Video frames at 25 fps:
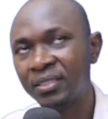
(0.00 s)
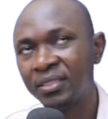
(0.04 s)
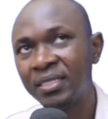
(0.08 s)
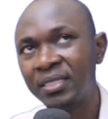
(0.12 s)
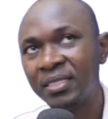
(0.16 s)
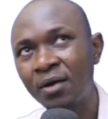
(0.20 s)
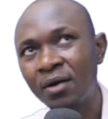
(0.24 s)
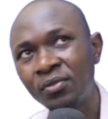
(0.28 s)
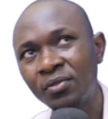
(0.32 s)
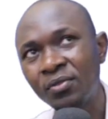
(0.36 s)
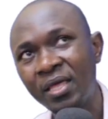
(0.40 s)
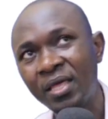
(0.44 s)

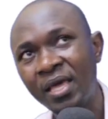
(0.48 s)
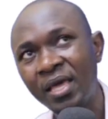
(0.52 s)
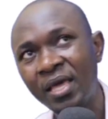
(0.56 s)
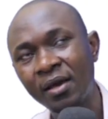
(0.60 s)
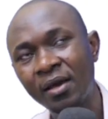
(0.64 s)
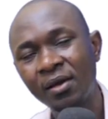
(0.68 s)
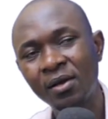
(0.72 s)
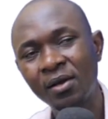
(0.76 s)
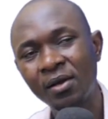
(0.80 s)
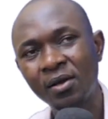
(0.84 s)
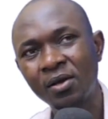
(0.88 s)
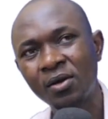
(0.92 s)
down there,
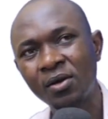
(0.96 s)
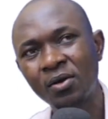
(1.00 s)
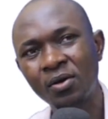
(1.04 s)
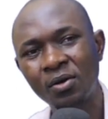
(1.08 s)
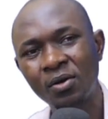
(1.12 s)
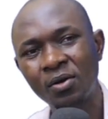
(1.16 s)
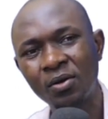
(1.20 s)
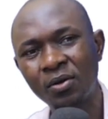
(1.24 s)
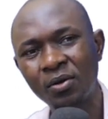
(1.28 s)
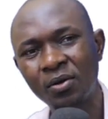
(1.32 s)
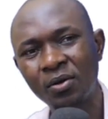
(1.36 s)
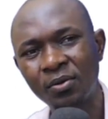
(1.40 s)

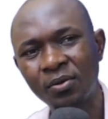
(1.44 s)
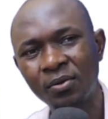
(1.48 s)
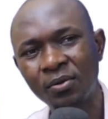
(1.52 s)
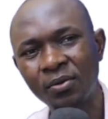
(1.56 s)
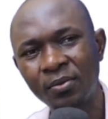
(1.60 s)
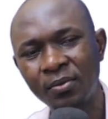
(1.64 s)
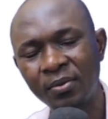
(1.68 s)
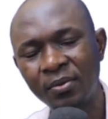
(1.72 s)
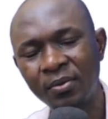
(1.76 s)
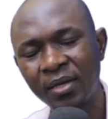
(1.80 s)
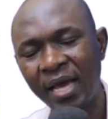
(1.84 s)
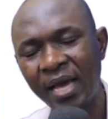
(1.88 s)

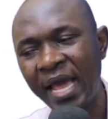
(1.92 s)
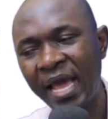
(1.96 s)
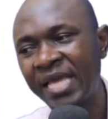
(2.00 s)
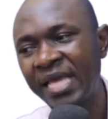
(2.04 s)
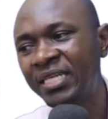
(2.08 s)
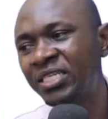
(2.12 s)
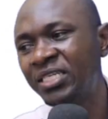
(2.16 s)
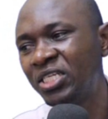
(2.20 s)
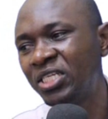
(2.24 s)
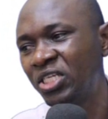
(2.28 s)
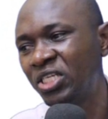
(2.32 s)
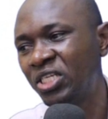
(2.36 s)

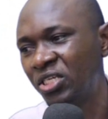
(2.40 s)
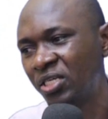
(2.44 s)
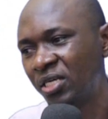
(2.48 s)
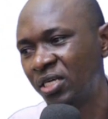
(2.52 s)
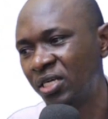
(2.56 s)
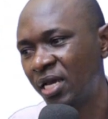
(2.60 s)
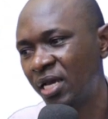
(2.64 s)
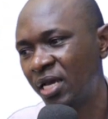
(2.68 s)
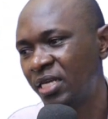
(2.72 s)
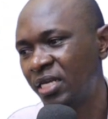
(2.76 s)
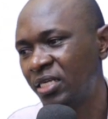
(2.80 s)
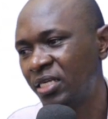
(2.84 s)
Haiti.
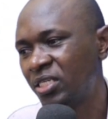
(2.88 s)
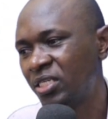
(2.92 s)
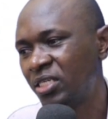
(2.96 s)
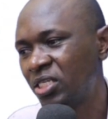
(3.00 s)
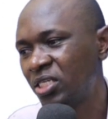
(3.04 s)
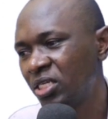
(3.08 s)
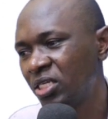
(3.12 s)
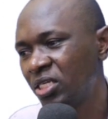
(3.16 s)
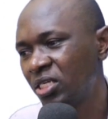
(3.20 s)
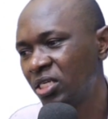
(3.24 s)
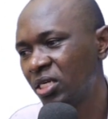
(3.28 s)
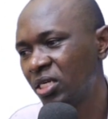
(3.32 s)

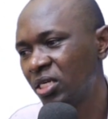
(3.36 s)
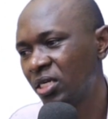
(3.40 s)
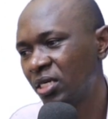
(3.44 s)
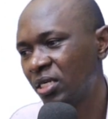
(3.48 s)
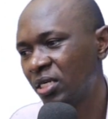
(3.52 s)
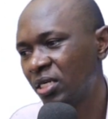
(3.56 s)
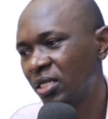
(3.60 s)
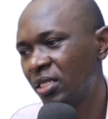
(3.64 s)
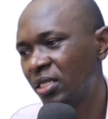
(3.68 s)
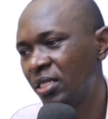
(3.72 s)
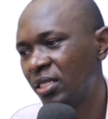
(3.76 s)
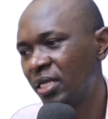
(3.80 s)

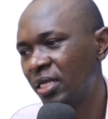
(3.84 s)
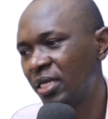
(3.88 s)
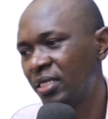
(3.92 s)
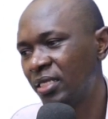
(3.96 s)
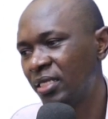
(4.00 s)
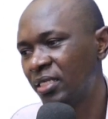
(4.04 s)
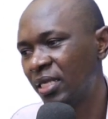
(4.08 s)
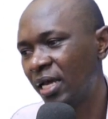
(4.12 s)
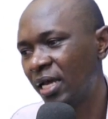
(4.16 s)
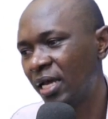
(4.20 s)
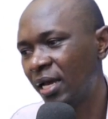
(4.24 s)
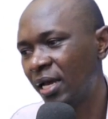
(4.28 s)

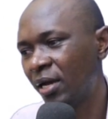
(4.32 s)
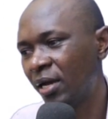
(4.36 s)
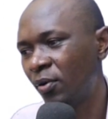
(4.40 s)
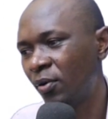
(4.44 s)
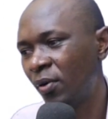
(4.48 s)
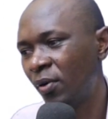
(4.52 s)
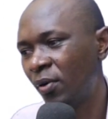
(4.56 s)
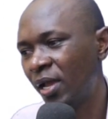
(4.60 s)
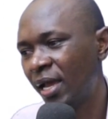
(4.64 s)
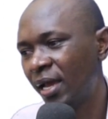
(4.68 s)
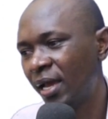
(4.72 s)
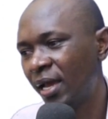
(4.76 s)
There's
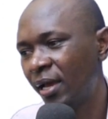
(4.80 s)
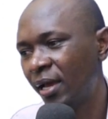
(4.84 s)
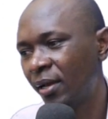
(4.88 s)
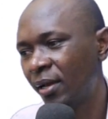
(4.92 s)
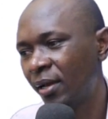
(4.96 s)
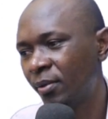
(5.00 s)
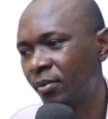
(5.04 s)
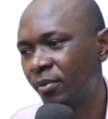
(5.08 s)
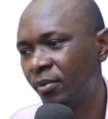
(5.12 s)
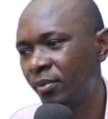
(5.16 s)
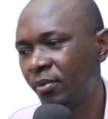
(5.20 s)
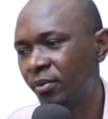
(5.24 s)
where
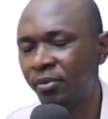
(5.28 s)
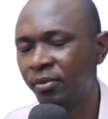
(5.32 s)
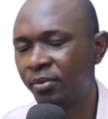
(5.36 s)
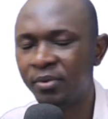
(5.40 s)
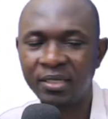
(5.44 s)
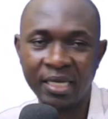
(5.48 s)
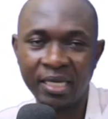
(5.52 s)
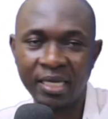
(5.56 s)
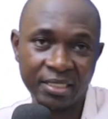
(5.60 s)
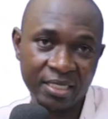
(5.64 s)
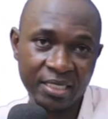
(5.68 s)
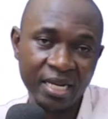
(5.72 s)
it
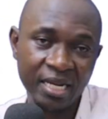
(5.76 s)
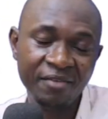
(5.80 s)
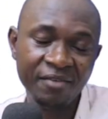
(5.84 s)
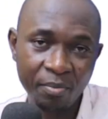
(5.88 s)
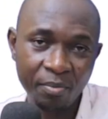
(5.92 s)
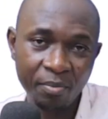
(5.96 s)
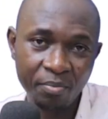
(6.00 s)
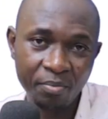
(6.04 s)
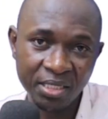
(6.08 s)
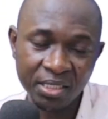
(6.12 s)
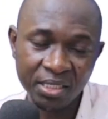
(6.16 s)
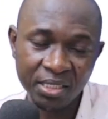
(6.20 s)
has never
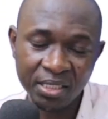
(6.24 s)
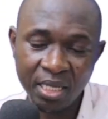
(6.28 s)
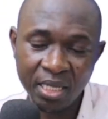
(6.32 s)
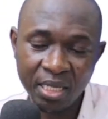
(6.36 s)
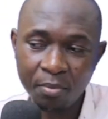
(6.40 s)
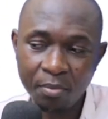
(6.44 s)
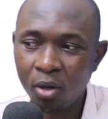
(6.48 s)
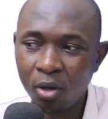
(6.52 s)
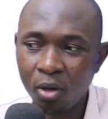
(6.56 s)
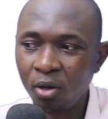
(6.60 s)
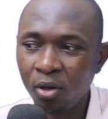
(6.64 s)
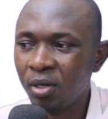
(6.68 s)
been
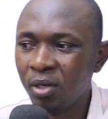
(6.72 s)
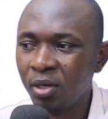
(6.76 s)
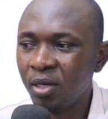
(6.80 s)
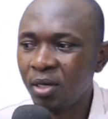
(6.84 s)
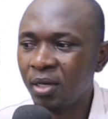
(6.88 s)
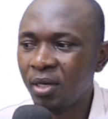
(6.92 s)
stable.